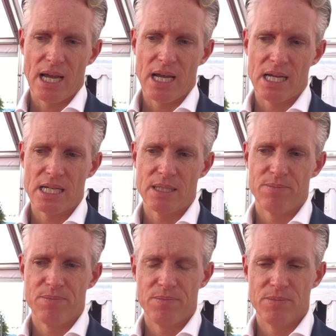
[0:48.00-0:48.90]
uh,
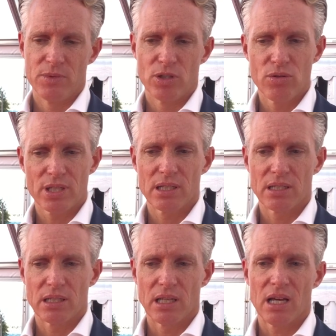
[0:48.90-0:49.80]

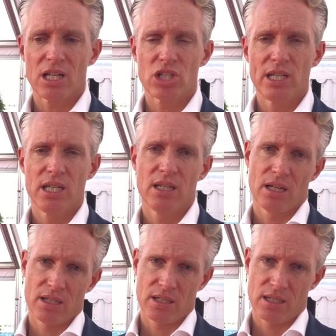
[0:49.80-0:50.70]
using largely
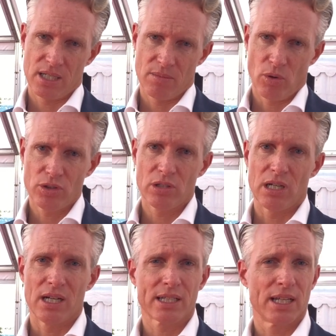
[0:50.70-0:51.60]
a uh, modular
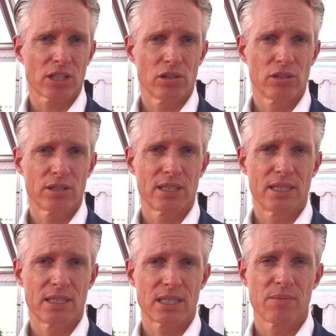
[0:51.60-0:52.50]
architectural
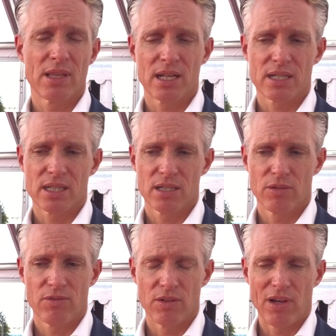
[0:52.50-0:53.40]
system that uh,
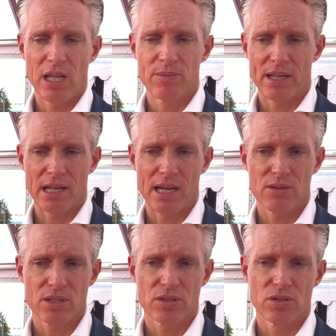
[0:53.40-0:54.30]
we've developed that
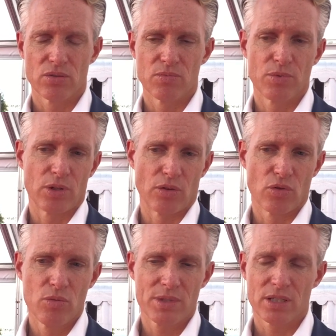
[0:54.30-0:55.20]
allows us to put our
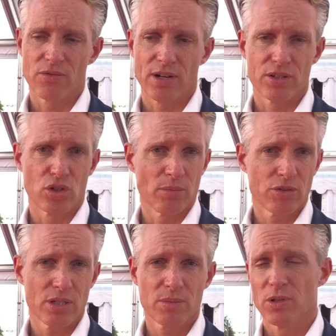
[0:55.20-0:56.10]
rooms into various
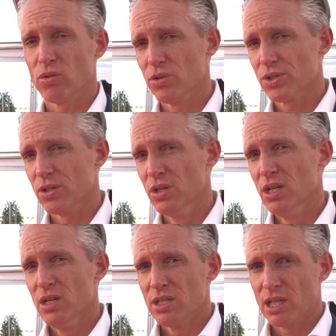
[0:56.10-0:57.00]
geometries, but also
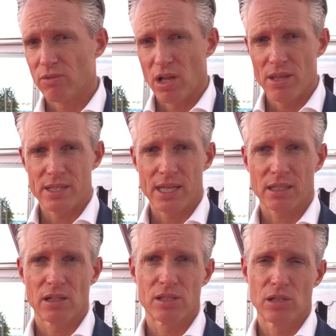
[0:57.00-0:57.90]
several other
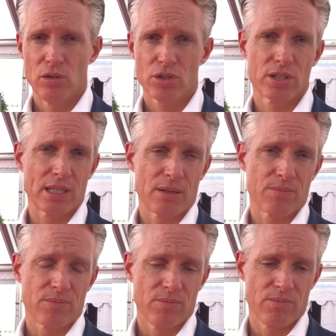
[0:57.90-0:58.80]
technical solutions that
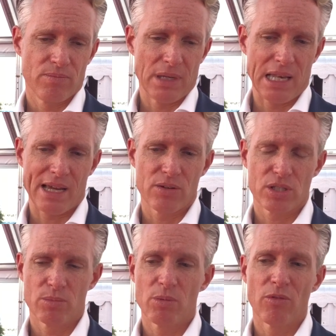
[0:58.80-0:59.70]
allow
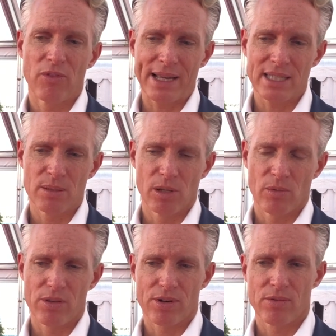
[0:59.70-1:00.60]
us to be more flexible
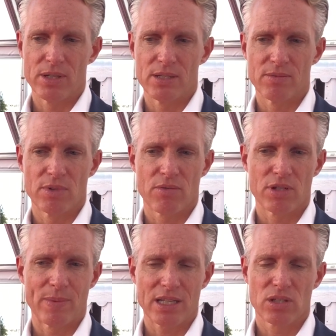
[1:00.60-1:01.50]
with, with
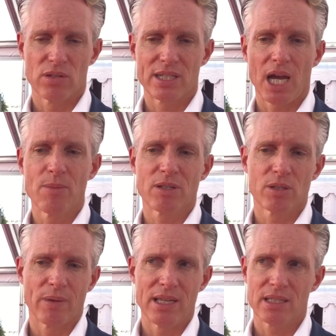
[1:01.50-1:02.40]
respect to the types of
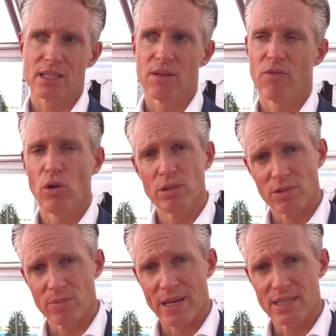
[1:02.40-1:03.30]
spaces and the volume
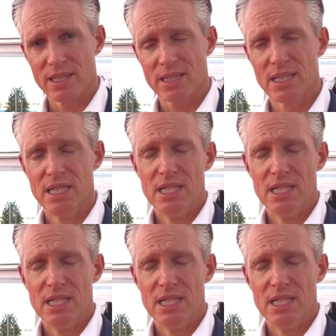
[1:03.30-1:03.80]
of spaces